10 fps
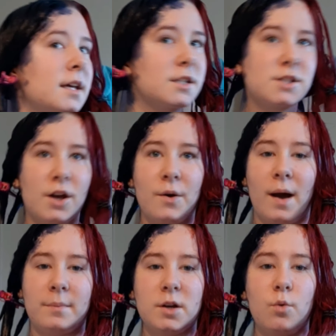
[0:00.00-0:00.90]
So
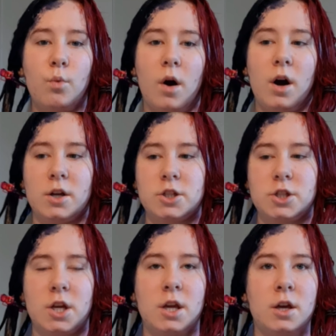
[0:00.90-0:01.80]
I'm gonna
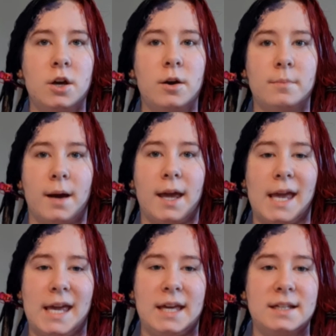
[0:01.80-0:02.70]
wash my
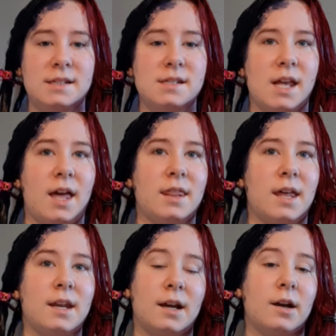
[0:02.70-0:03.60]
hands, and
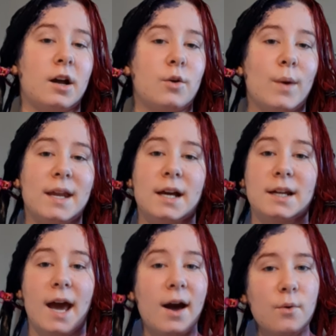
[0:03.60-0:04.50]
then I gotta wait
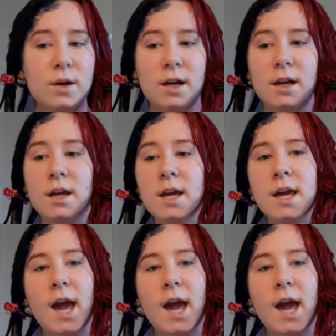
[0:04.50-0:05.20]
an hour,